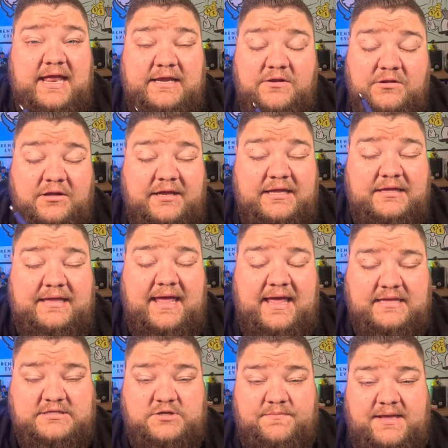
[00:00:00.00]
and you look at that,
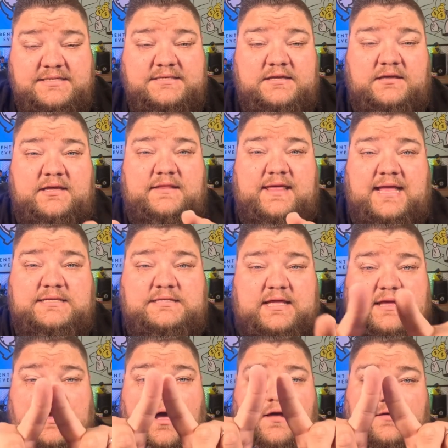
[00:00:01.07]
and so basically that's
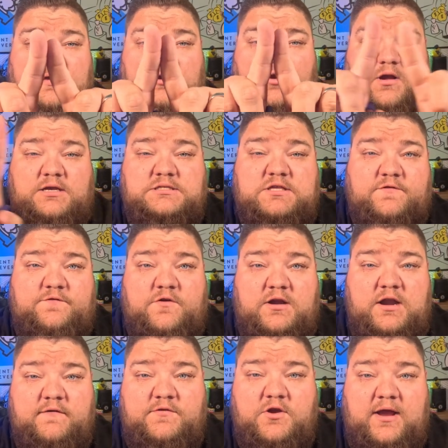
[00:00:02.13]
like uh, across the
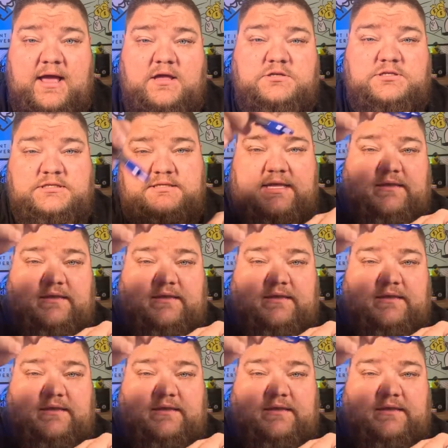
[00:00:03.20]
front of your house, it's